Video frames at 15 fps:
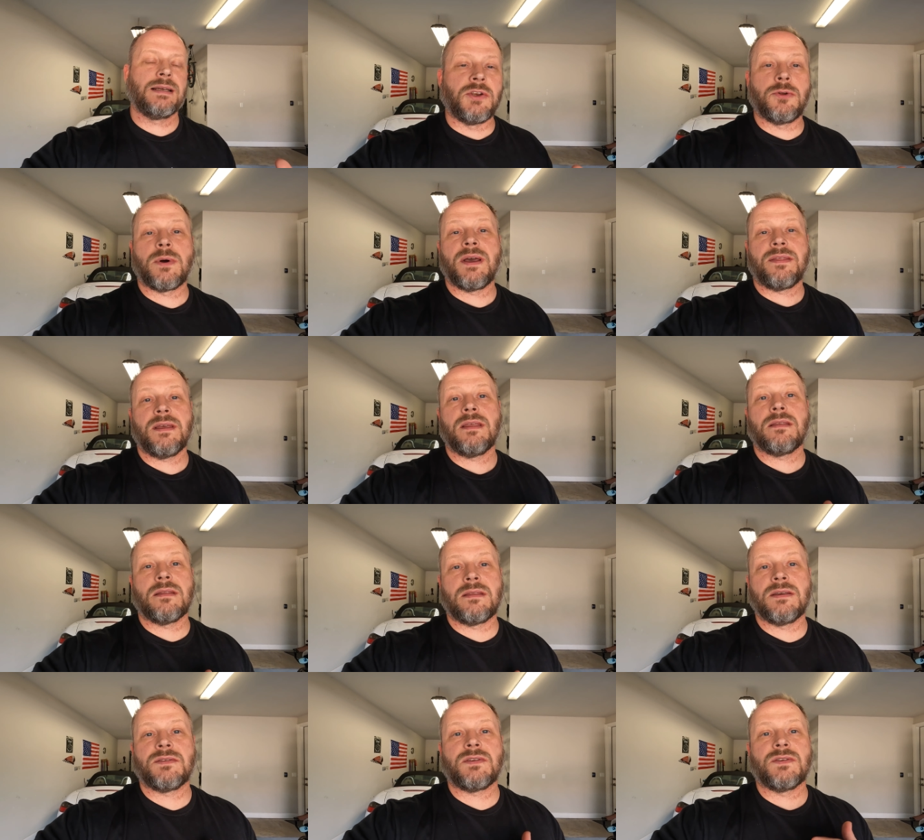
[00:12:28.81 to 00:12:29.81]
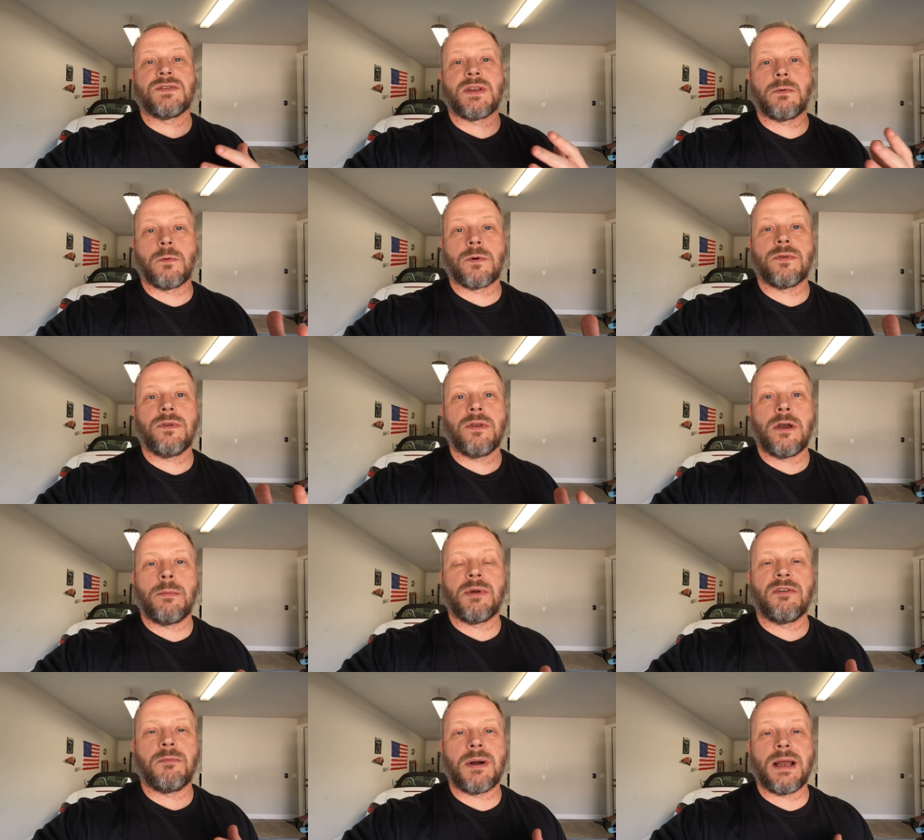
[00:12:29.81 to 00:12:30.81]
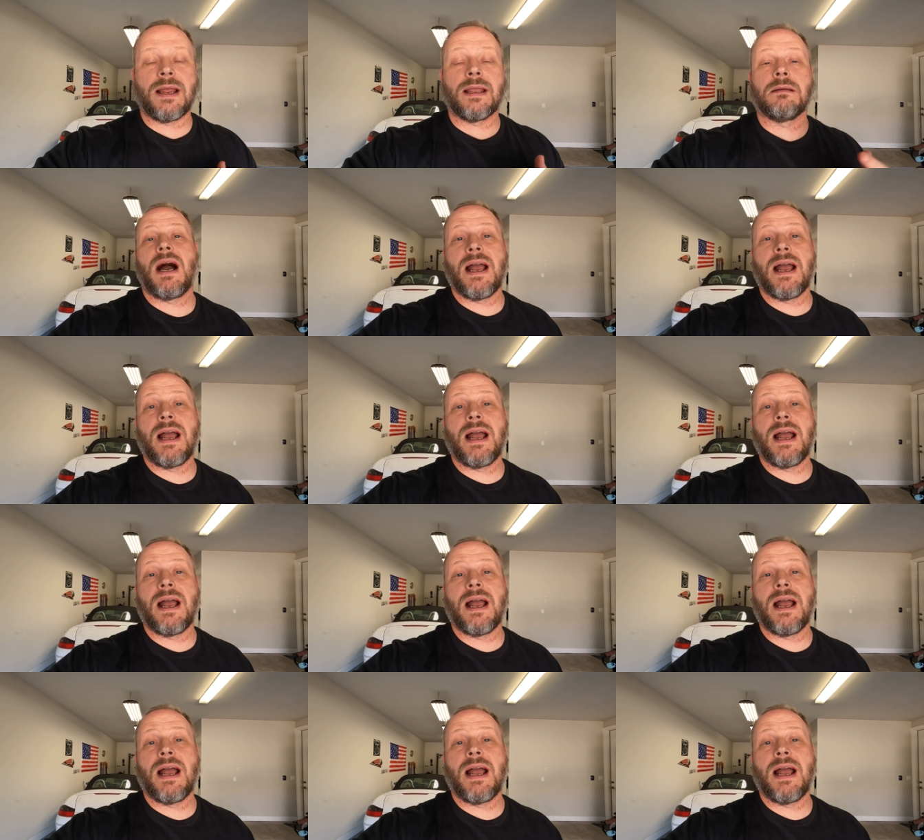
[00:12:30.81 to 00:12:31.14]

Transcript: do I think that this is a worthy helmet of buying?